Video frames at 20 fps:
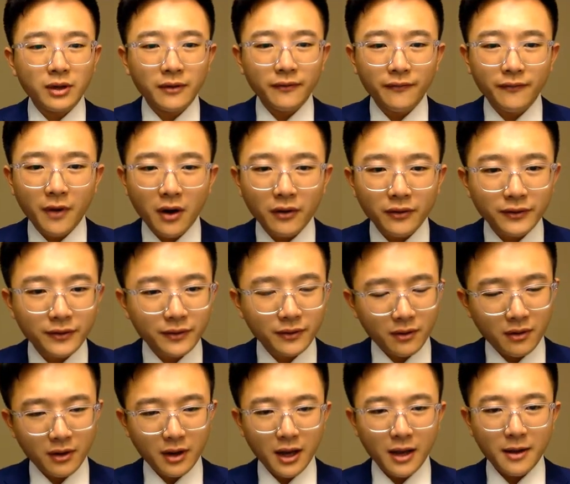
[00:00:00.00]
false.
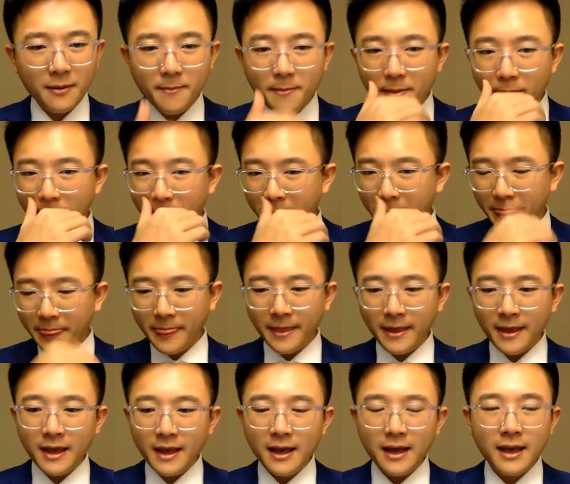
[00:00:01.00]
Okay,
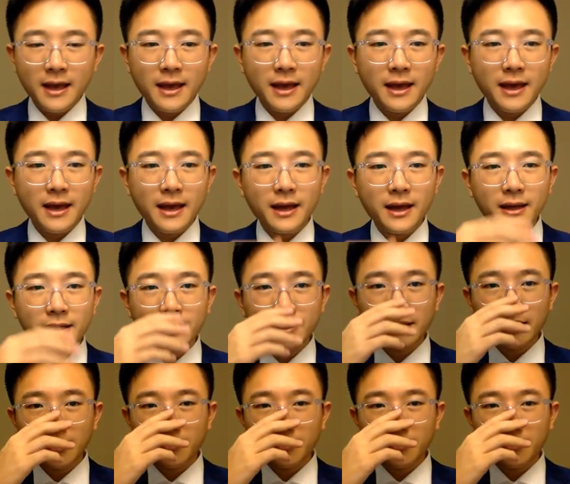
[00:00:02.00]
and